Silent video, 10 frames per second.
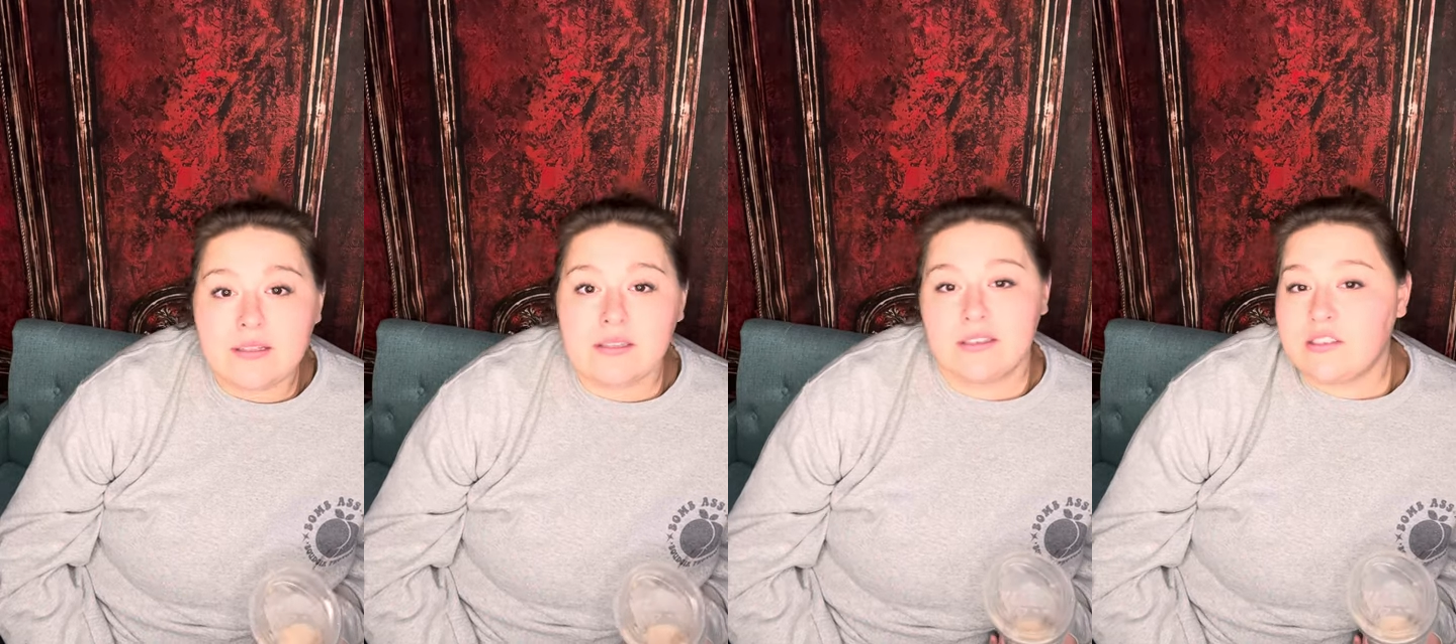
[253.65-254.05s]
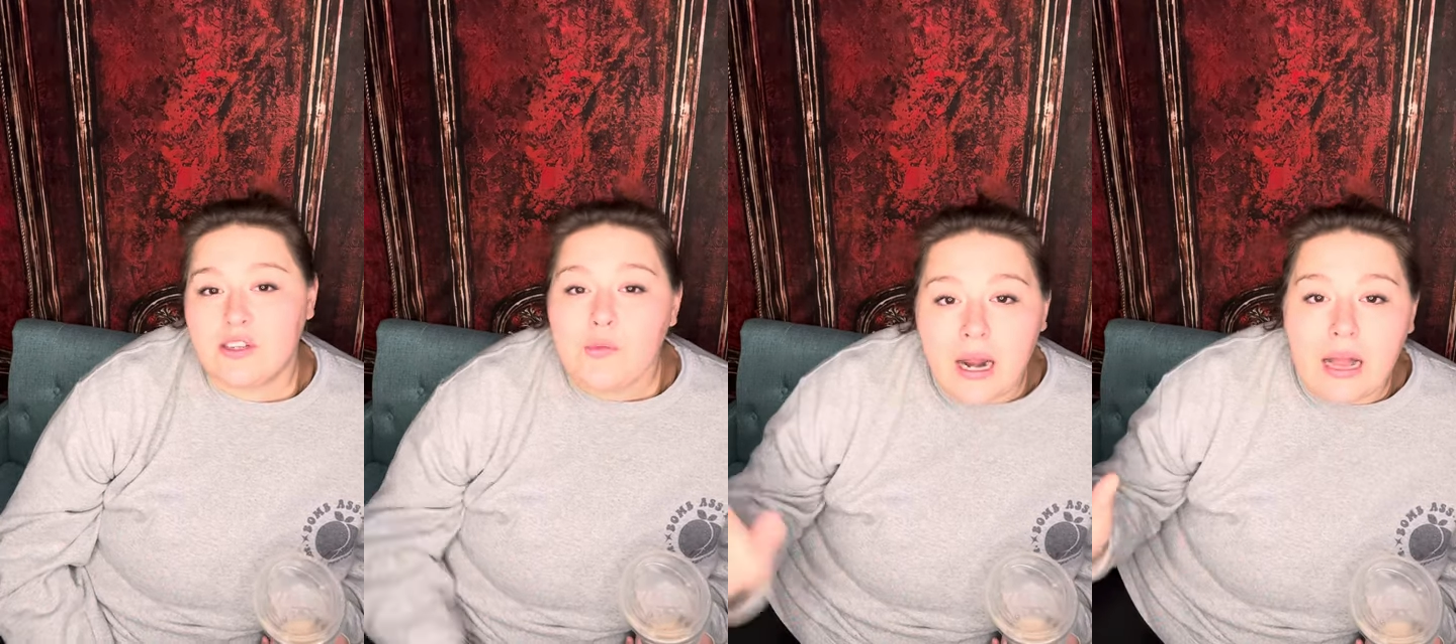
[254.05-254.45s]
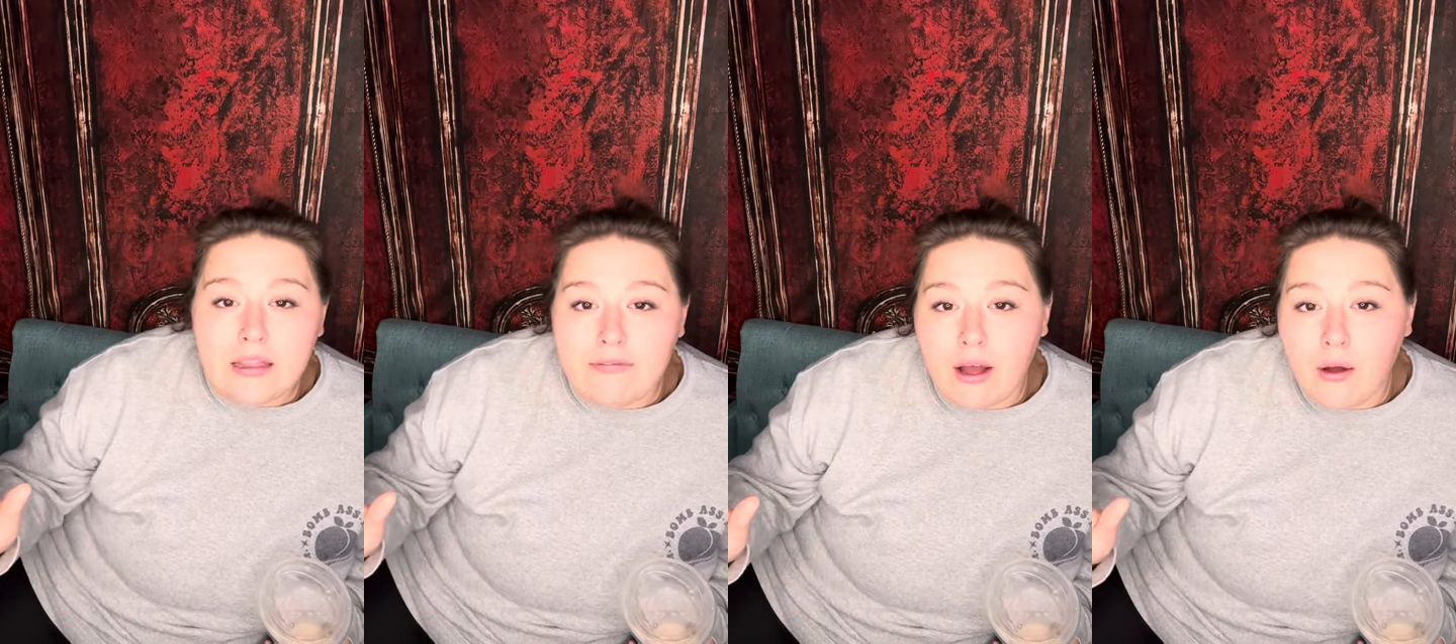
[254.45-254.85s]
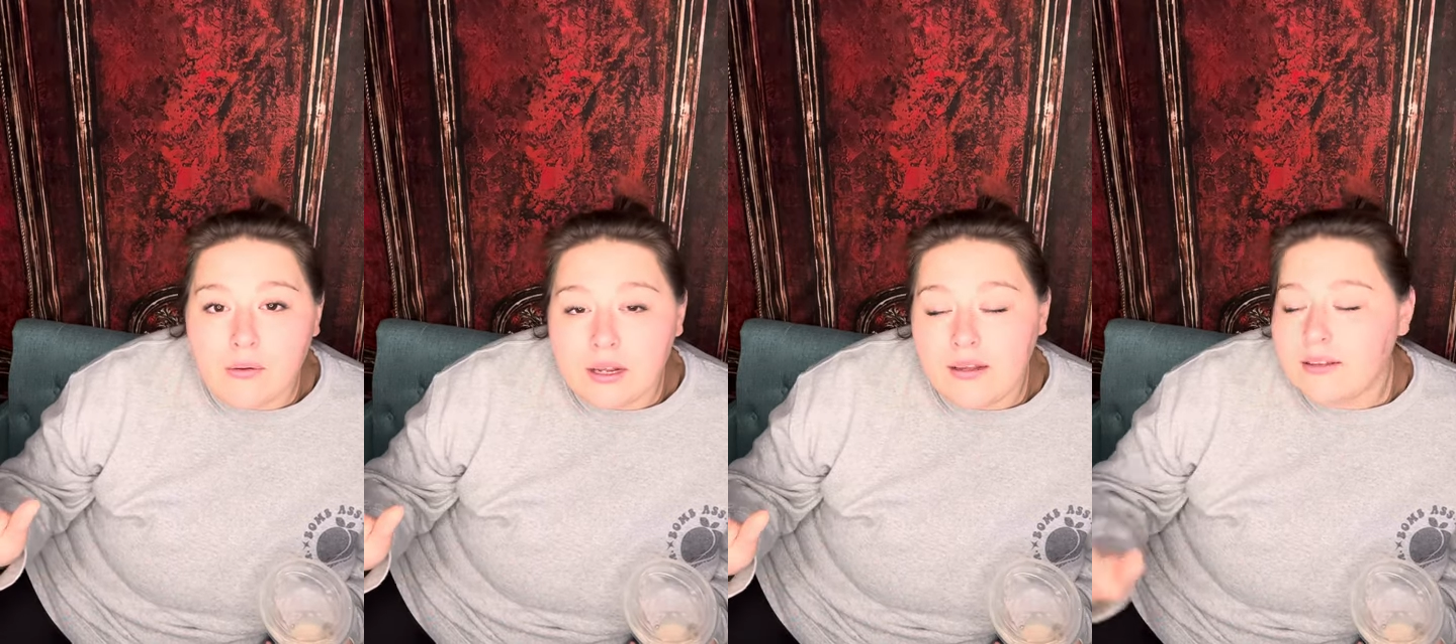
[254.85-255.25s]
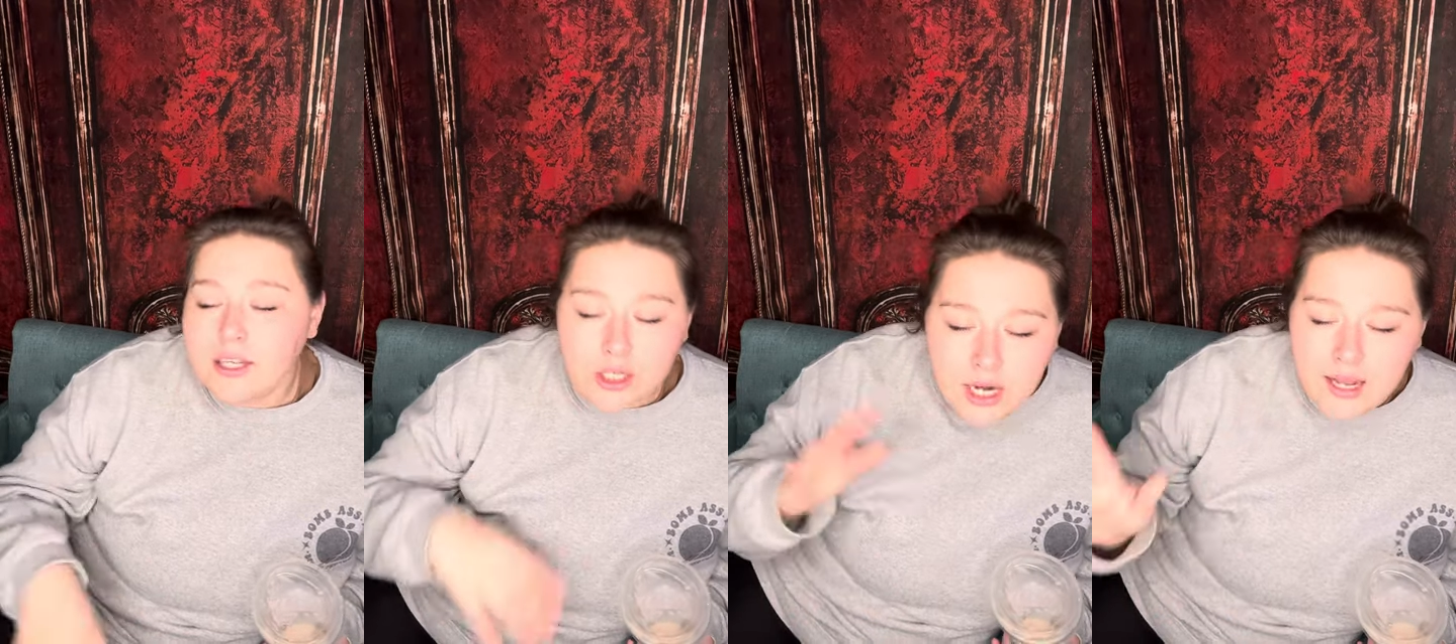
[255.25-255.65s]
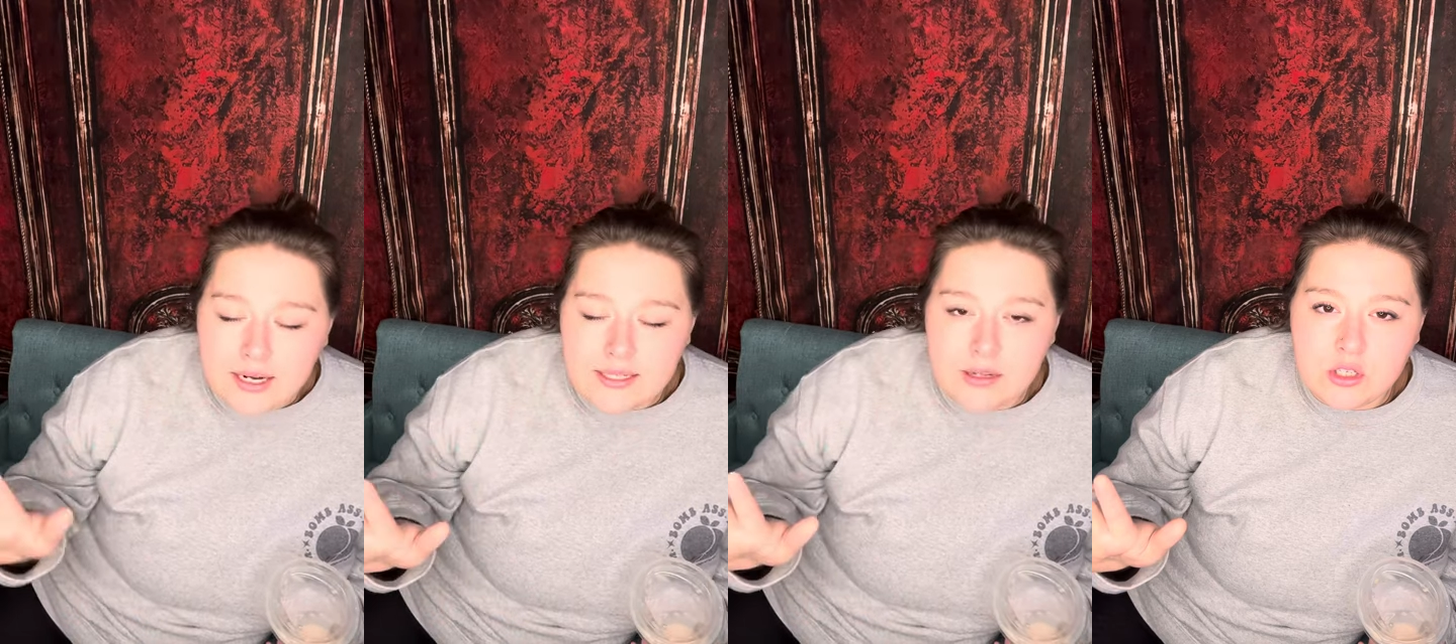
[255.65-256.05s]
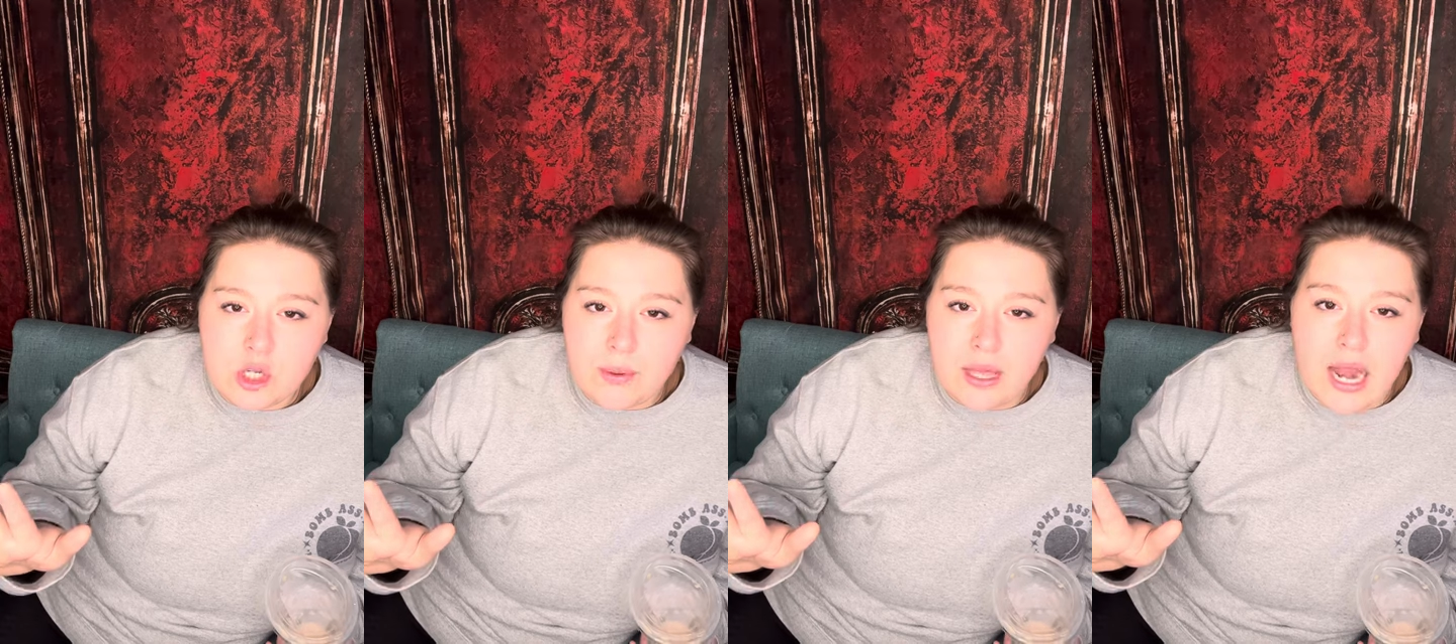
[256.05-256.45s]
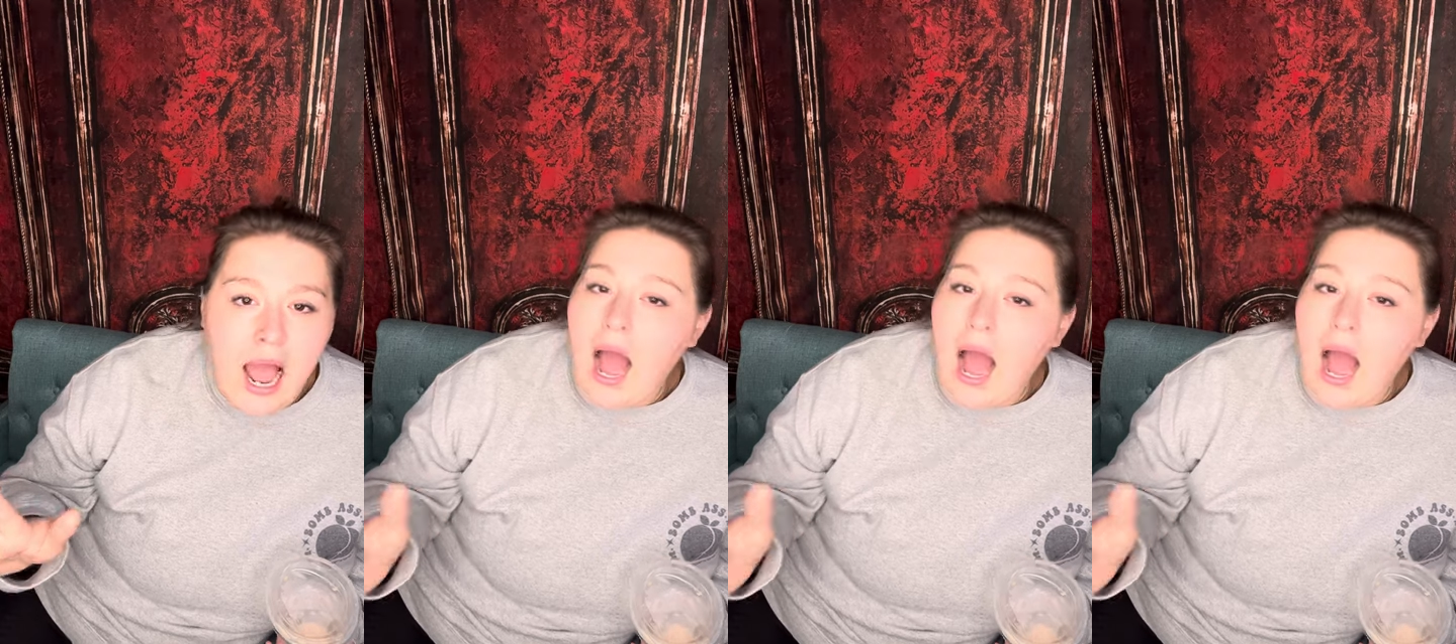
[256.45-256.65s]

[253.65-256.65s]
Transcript: stupid on the phone. You're not going to sound stupid.